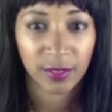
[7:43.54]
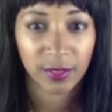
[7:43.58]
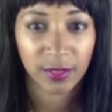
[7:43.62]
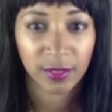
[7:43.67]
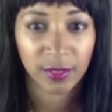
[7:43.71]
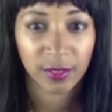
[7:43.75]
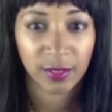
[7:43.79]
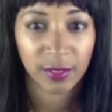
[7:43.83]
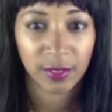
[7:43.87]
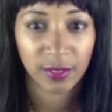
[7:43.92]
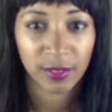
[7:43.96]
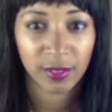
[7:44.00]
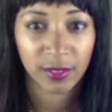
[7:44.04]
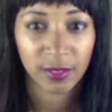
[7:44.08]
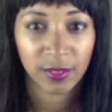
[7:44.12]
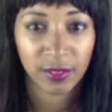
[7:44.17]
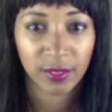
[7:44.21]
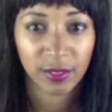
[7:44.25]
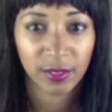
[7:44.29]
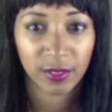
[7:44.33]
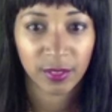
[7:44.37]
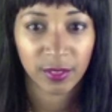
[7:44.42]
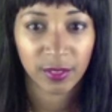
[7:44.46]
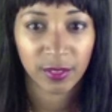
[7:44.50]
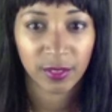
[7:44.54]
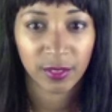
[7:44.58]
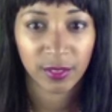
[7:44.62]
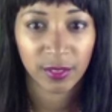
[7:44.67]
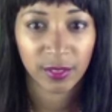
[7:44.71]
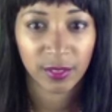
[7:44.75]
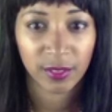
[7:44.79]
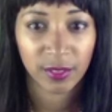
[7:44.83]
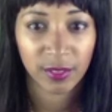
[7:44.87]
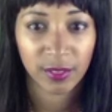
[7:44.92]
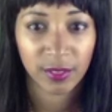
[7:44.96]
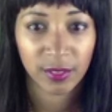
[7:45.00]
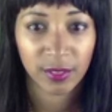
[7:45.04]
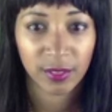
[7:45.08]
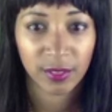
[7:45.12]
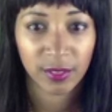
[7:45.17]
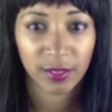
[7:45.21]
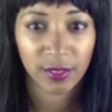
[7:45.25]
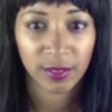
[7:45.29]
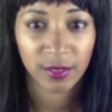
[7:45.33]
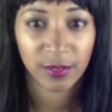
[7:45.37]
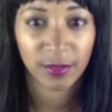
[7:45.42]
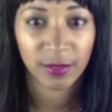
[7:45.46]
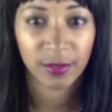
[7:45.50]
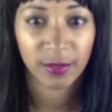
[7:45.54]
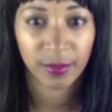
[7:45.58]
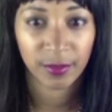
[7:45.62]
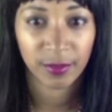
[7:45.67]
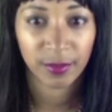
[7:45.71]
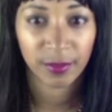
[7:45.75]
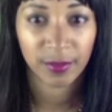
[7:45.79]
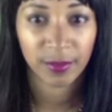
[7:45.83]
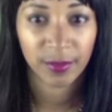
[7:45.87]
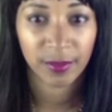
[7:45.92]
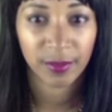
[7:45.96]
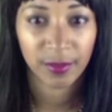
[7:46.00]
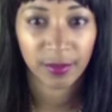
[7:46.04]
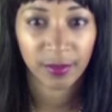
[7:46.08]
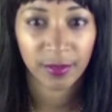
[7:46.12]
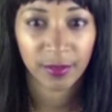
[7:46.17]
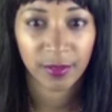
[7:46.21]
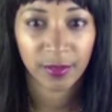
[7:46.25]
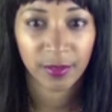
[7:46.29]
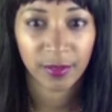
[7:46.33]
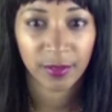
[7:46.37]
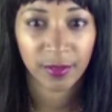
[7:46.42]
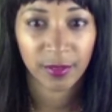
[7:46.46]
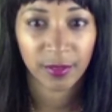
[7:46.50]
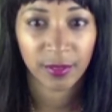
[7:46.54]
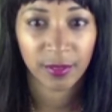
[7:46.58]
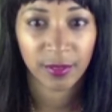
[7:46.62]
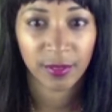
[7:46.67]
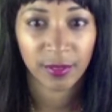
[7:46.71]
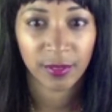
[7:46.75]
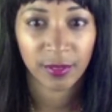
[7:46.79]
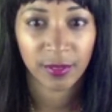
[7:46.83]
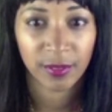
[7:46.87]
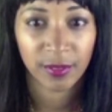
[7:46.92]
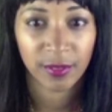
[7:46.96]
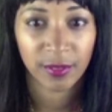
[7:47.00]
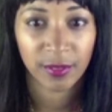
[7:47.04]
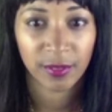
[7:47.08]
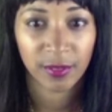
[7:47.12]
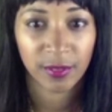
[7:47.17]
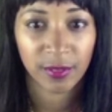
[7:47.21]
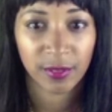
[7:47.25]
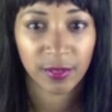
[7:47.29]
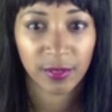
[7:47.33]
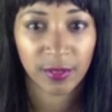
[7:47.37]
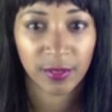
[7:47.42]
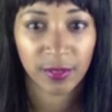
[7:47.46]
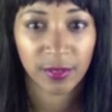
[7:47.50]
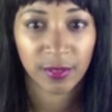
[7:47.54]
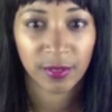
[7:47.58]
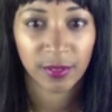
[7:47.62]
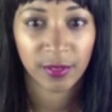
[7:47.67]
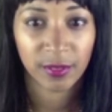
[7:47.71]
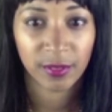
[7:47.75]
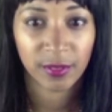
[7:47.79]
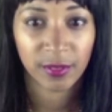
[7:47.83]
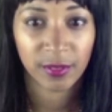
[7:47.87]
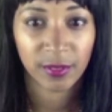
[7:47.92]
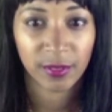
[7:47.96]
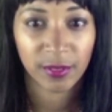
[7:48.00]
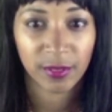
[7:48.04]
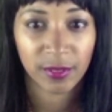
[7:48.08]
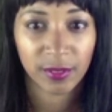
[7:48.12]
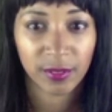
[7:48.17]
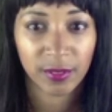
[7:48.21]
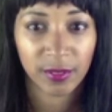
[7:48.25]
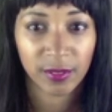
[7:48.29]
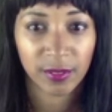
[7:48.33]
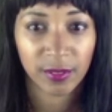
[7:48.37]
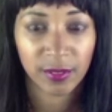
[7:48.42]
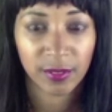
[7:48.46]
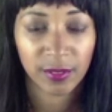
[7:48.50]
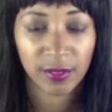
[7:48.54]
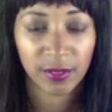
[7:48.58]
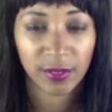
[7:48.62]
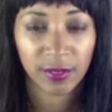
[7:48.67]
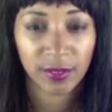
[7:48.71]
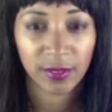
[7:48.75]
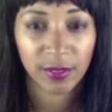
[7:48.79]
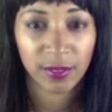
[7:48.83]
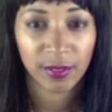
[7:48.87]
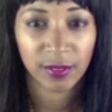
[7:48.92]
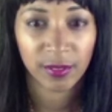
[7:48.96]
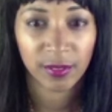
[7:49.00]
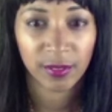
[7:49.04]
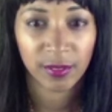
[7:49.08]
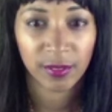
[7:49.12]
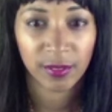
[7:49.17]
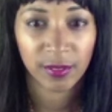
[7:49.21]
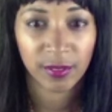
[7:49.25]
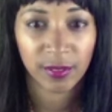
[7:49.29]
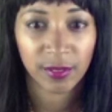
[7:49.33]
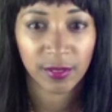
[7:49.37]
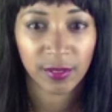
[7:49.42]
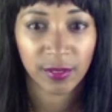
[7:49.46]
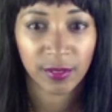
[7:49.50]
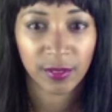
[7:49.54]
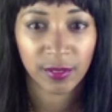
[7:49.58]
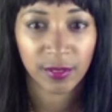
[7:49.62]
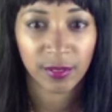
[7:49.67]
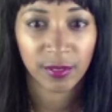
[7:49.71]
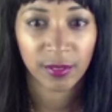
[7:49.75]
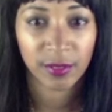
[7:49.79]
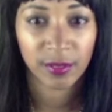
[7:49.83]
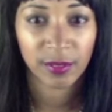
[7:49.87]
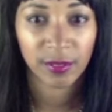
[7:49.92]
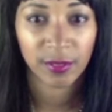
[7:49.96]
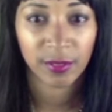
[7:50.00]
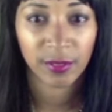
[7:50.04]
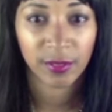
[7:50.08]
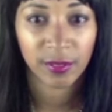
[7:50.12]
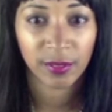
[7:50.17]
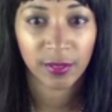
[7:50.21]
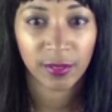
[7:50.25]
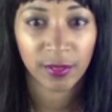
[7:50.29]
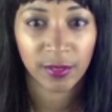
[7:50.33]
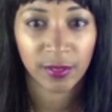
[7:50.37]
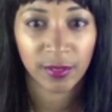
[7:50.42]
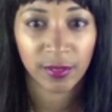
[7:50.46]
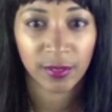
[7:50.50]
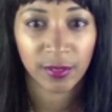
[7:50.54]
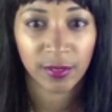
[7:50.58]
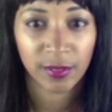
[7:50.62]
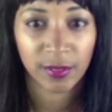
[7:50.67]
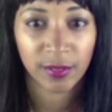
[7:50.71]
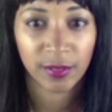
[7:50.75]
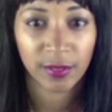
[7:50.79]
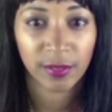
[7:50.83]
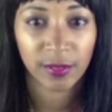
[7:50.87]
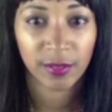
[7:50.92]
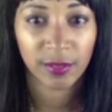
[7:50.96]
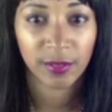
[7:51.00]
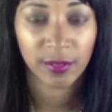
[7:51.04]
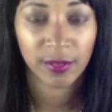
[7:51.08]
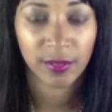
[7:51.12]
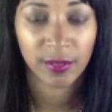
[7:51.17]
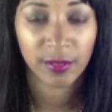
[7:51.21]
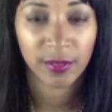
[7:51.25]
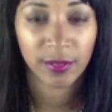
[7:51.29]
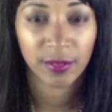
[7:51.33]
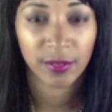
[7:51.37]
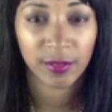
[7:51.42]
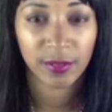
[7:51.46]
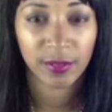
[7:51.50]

The person shown says nothing.